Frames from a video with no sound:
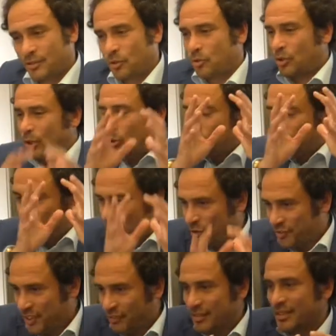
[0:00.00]
So closure
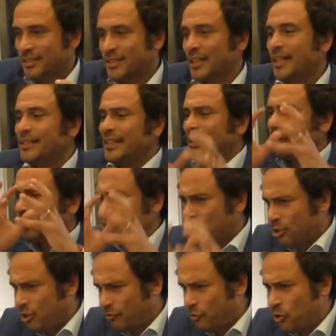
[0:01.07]
of civil society,
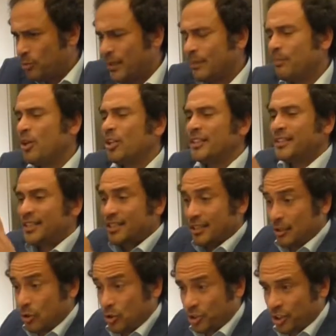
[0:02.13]
closure of formal politics,
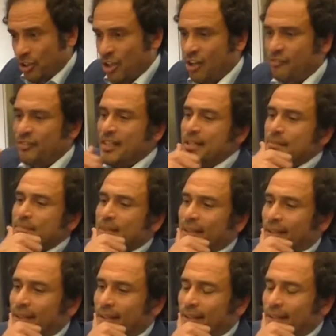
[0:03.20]
closure of
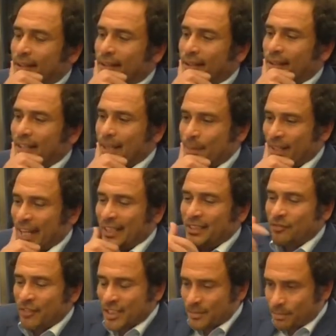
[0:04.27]
labor
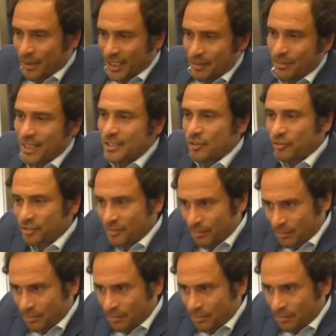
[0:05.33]
activism by means of